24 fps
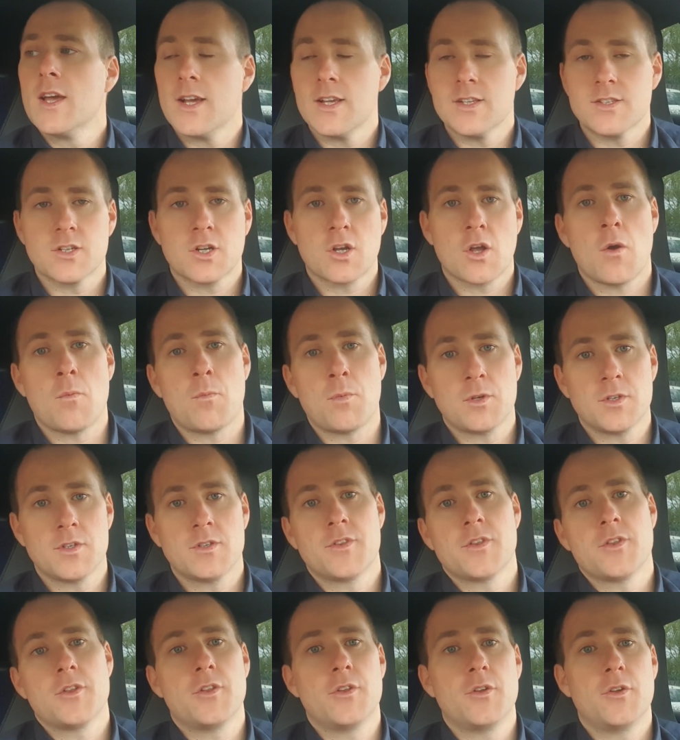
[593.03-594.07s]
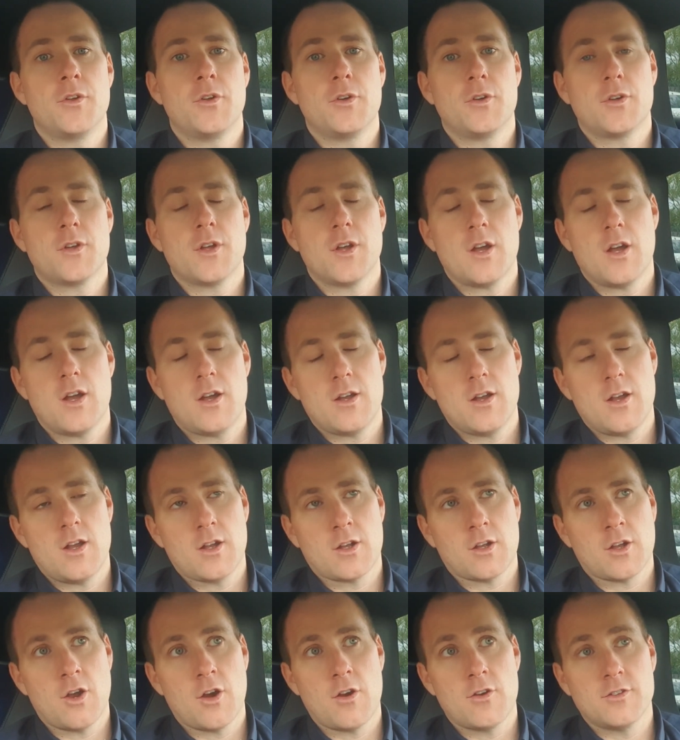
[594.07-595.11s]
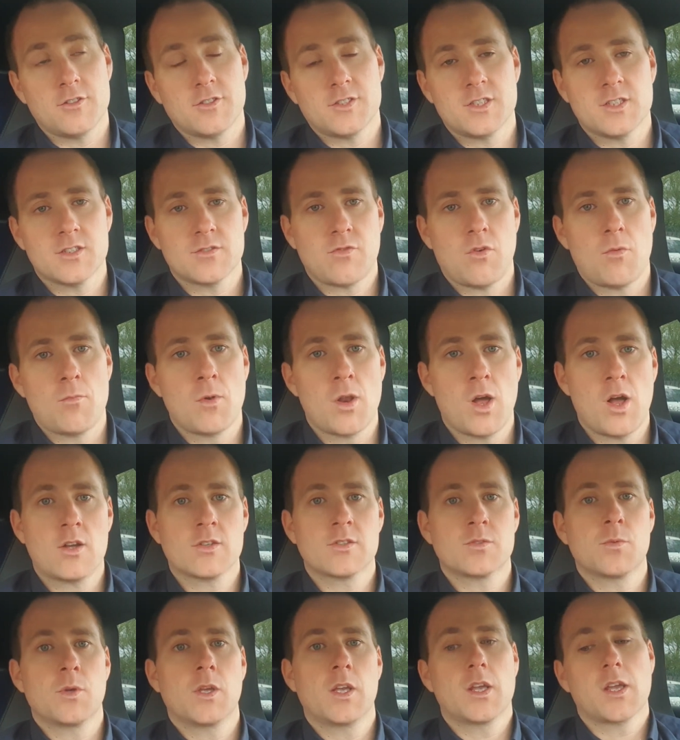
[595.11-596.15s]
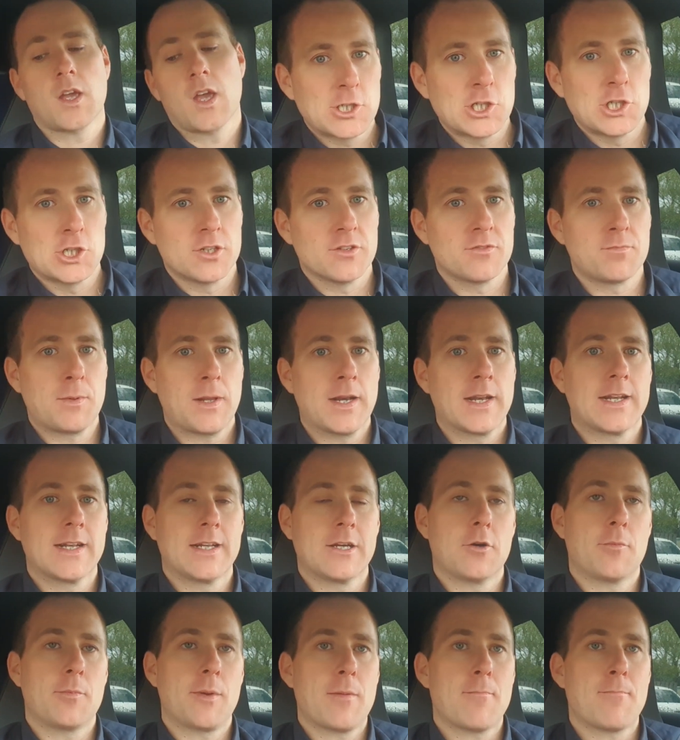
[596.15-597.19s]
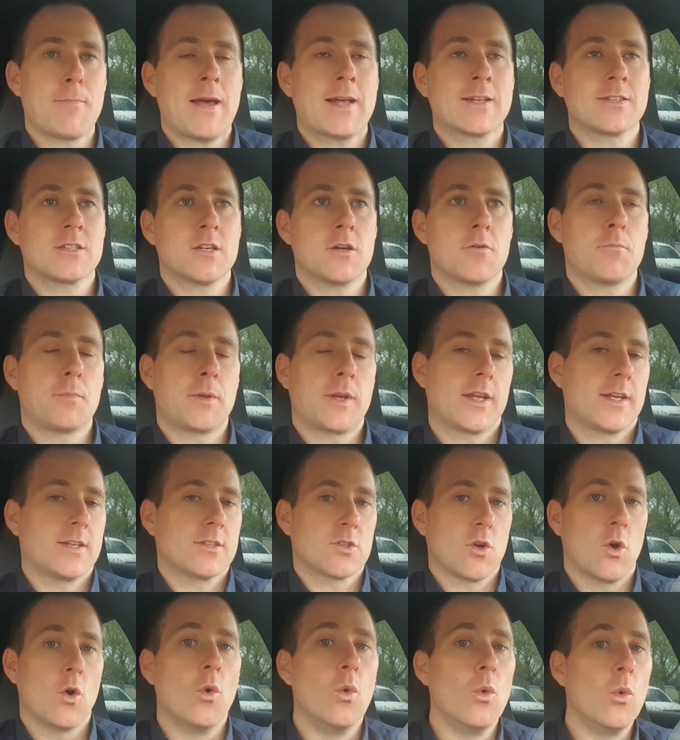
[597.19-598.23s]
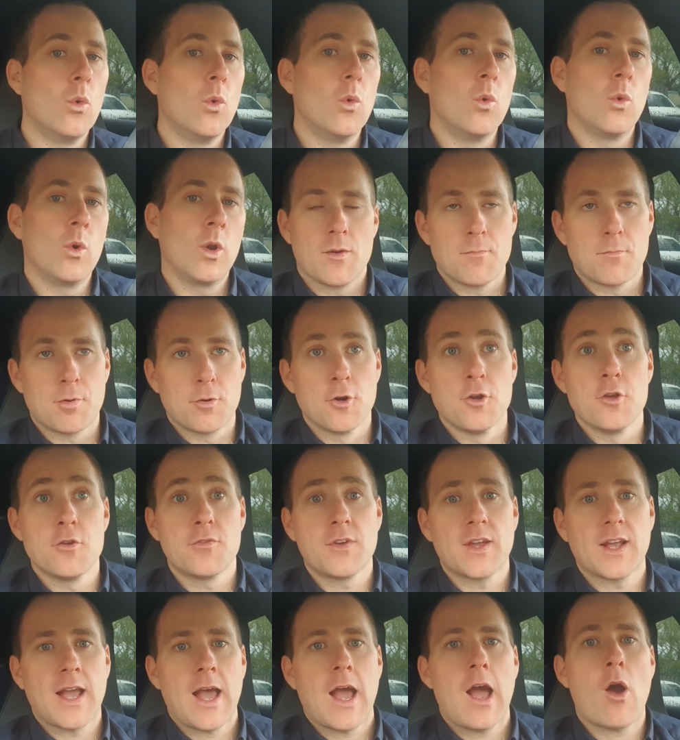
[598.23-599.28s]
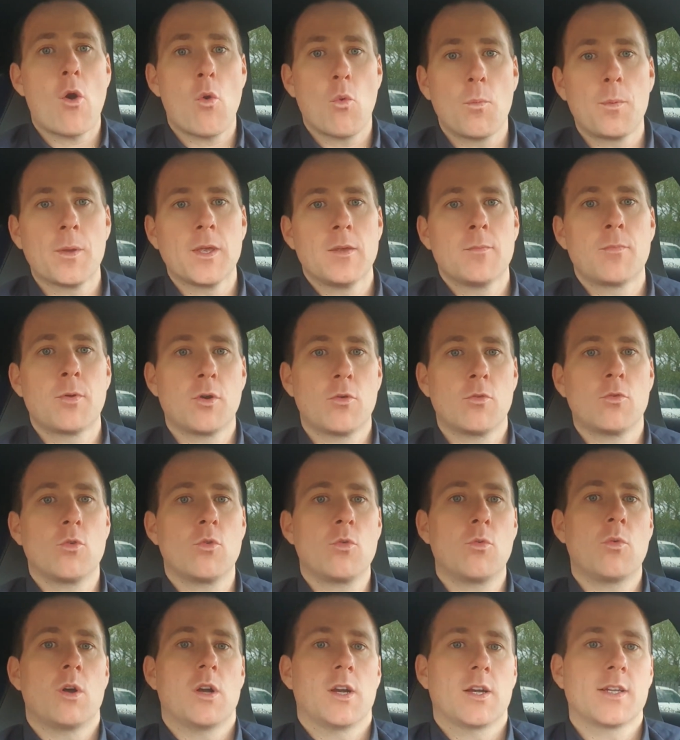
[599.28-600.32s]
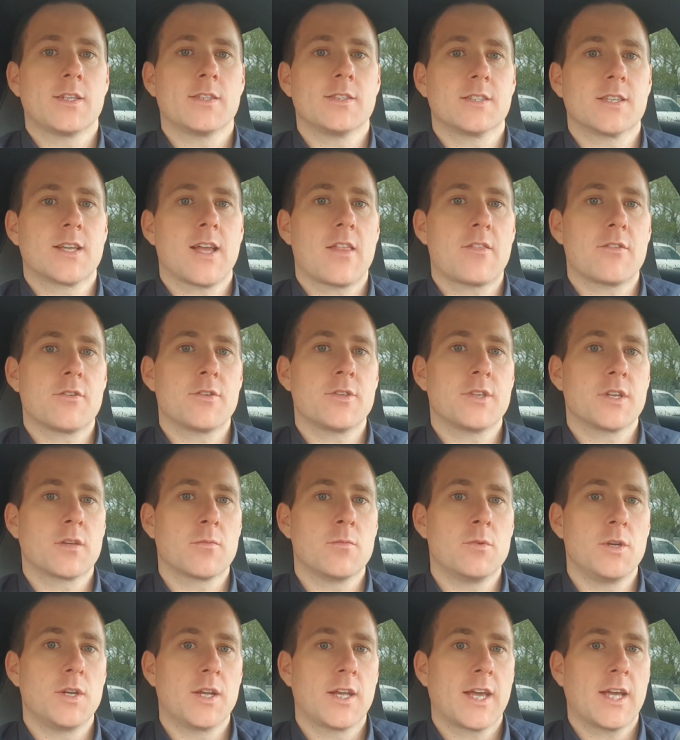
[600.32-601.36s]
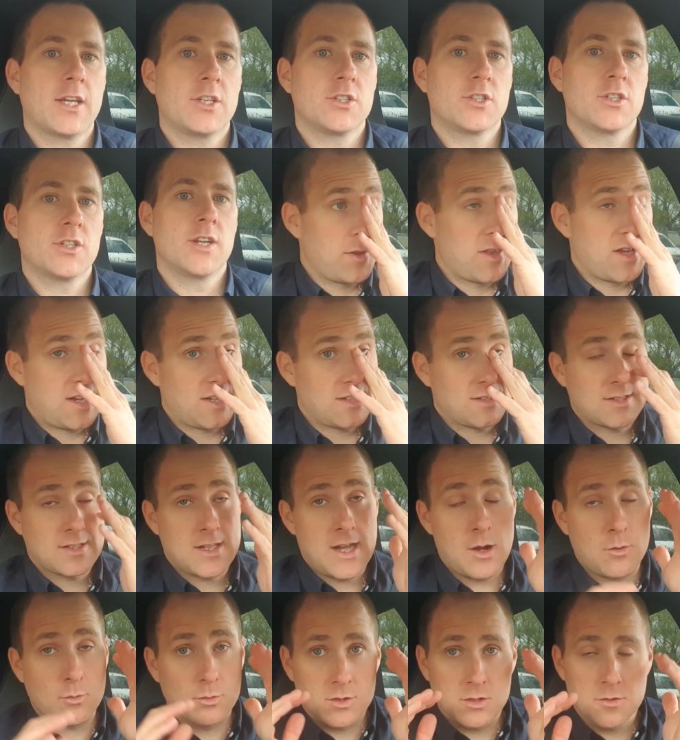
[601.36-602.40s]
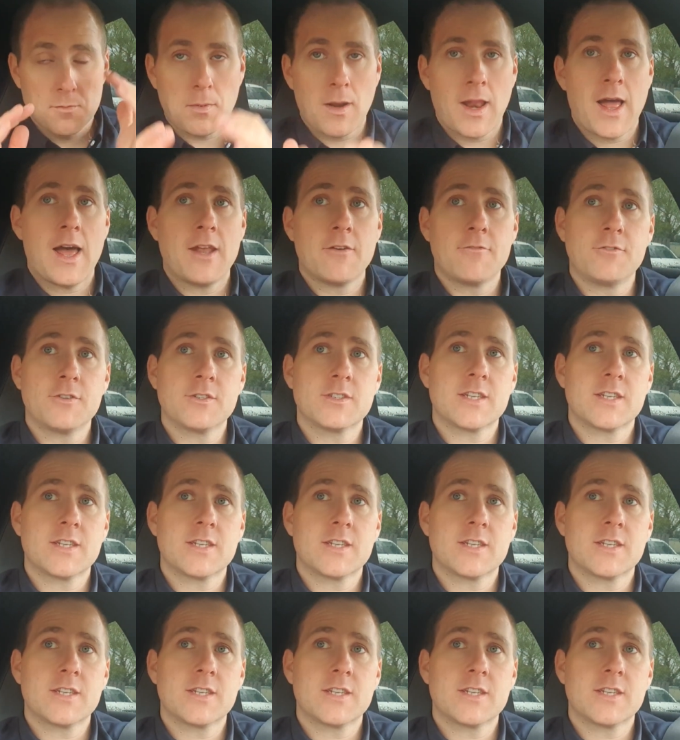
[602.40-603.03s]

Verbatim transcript: is a couple of the occurrences from last week could have been a little bit better, but it's all improving how people are all working together in the communication. That, that was the plan for